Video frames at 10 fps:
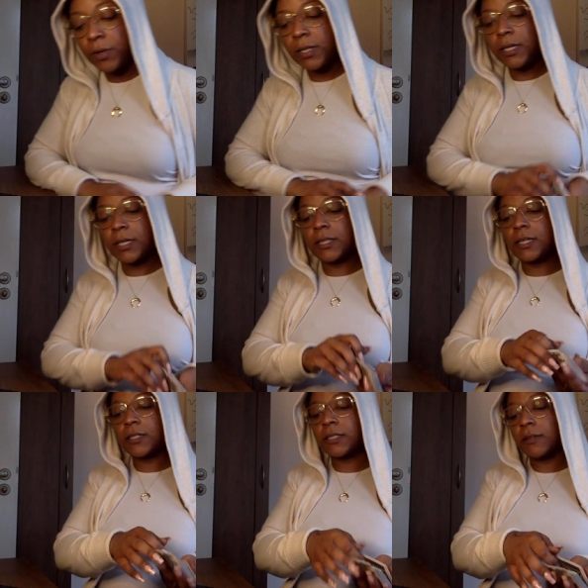really,
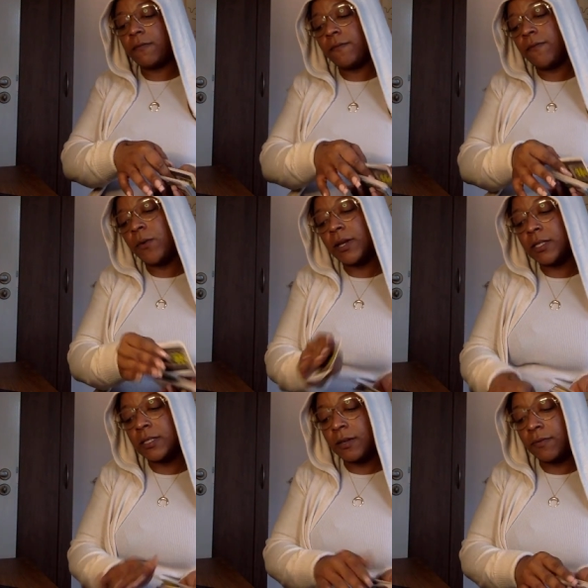there's an
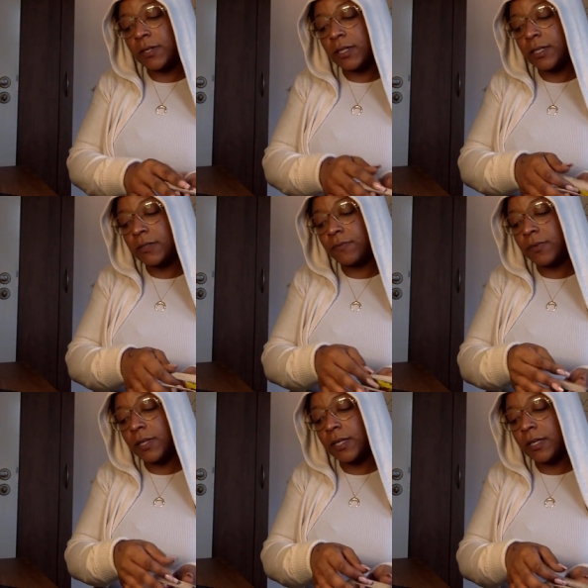avoidance of it. It doesn't feel
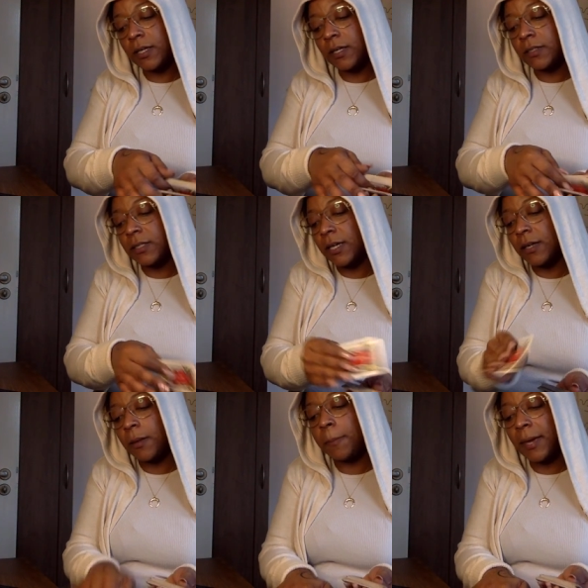like it's like
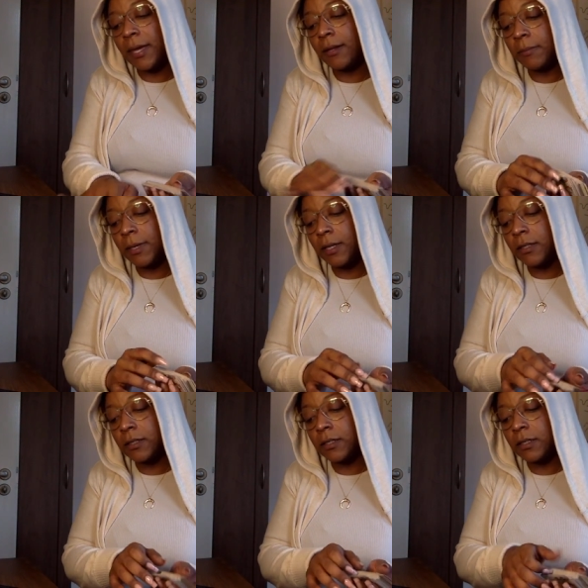an
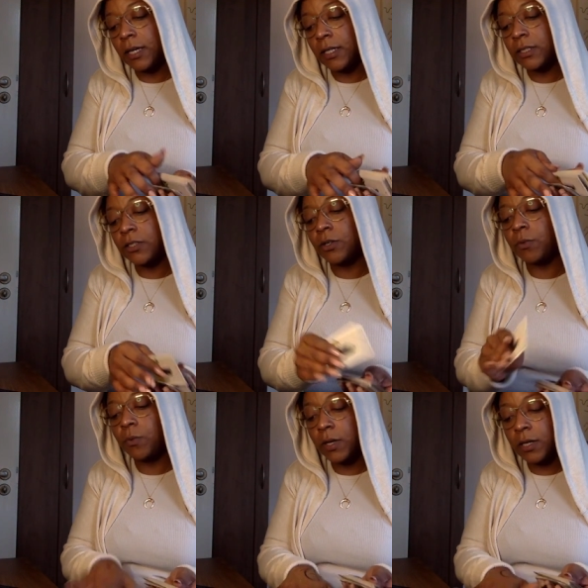abandonment. I just
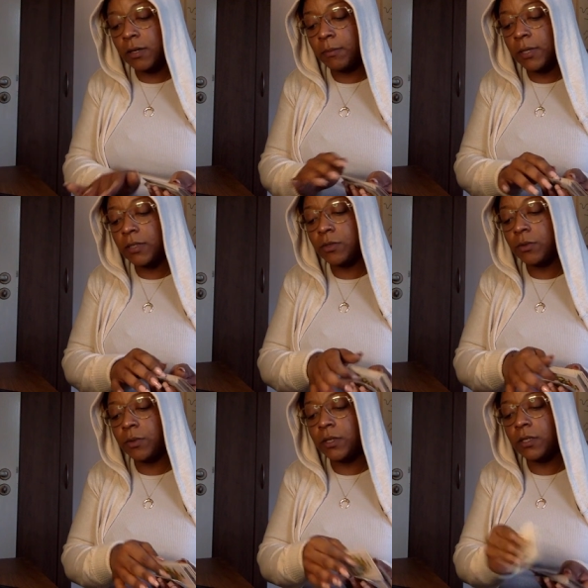don't want to commit
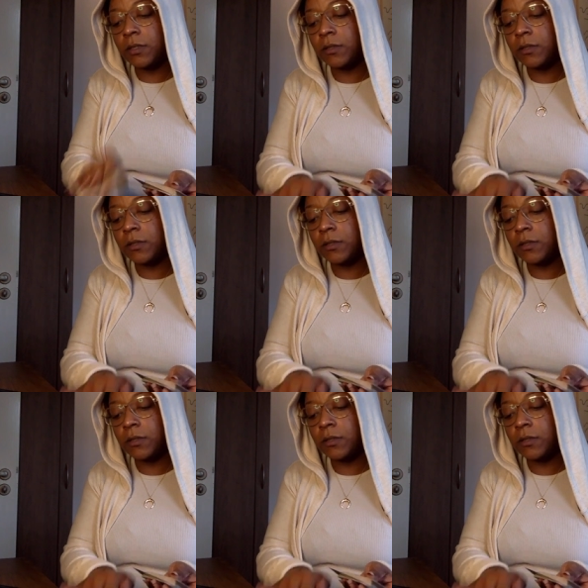to it.